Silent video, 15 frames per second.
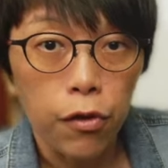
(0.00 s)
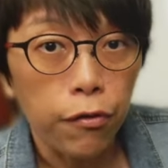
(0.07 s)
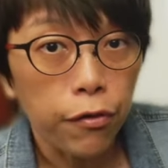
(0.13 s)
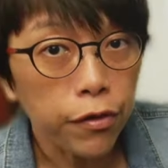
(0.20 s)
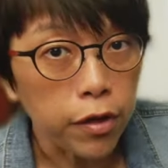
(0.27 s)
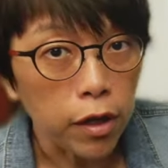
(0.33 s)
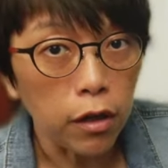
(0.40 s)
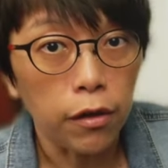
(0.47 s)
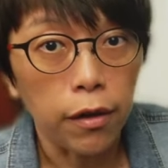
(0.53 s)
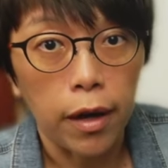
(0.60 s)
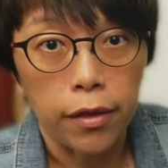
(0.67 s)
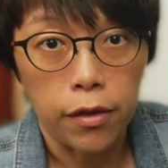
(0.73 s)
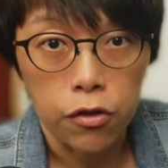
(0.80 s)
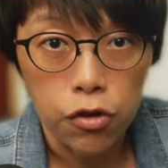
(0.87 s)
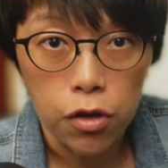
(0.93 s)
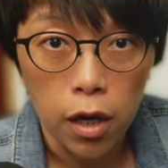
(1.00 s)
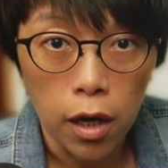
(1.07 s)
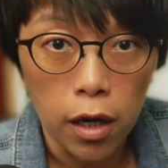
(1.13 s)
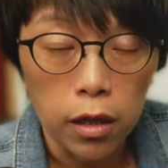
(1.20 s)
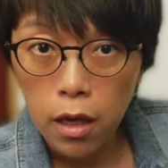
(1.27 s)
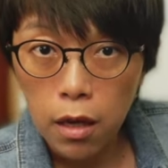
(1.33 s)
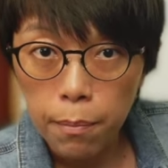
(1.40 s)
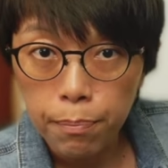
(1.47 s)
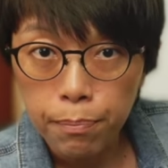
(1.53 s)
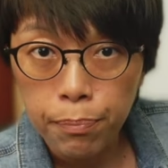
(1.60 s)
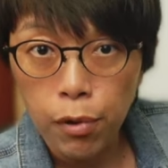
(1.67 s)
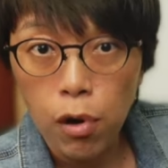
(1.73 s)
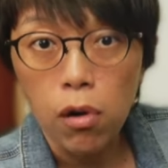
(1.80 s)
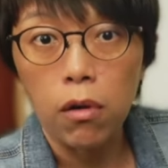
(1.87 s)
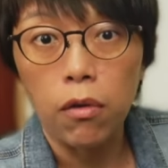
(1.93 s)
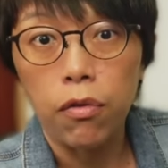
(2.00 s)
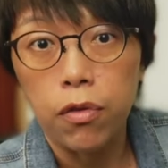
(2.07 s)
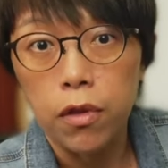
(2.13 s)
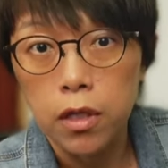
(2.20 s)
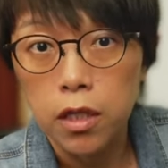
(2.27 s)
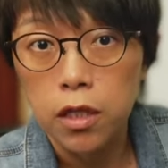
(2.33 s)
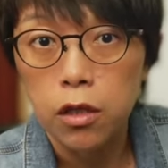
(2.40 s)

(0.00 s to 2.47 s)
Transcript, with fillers: if you take a look at the chart, it broke this